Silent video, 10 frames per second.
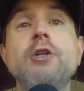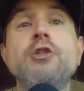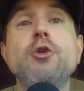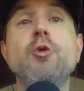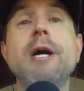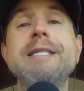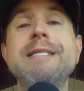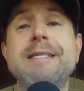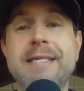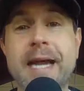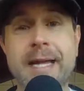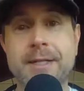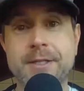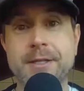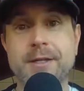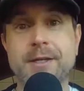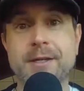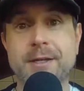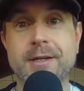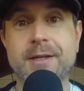to 2nd.
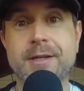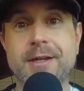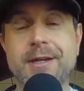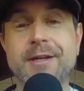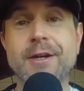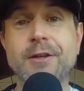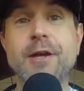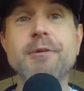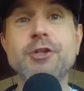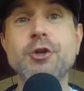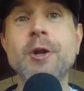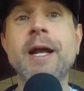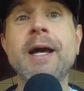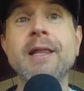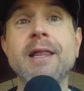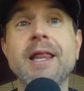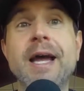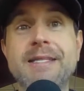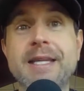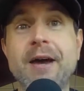They've been shooting
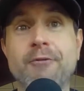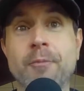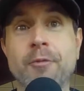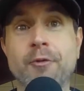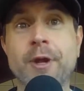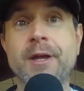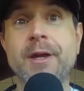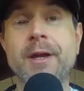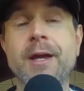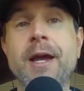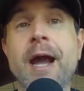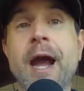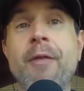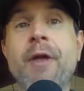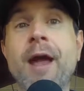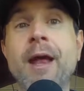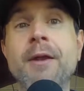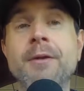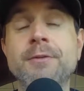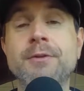lights out from 3. And
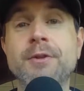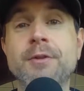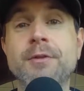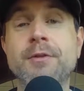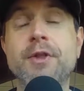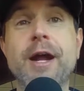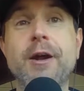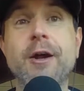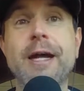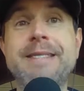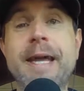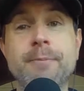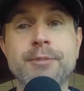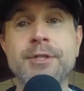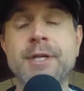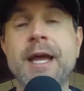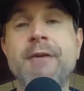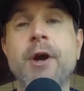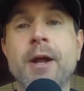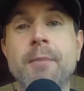then their attempts
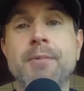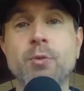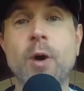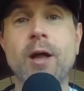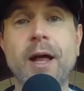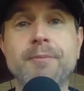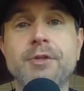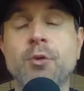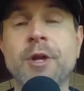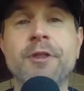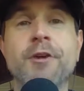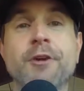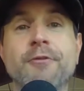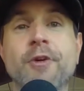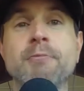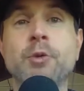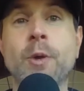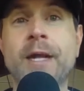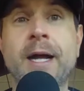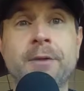have gone up as well, up to 23rd from
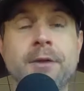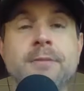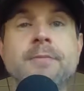29th.